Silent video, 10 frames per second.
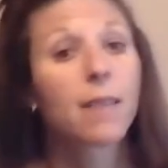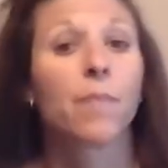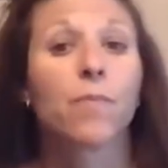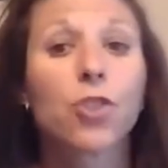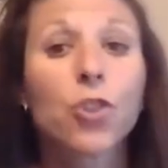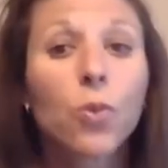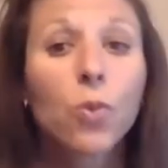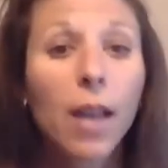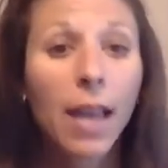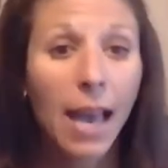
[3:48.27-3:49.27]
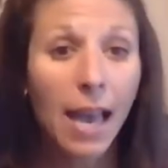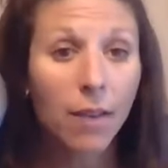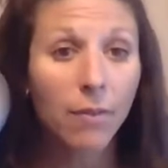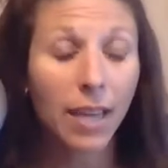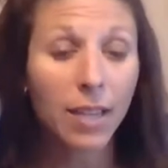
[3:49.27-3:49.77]
to
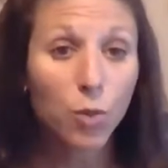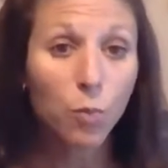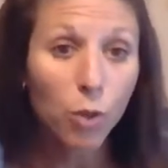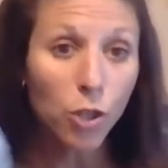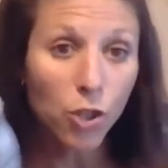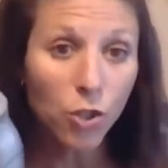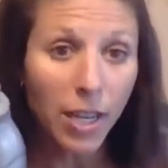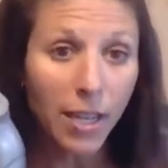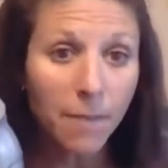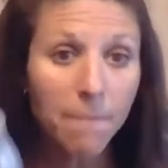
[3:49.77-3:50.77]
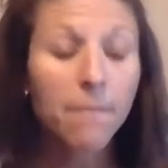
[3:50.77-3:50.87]
have a sports drink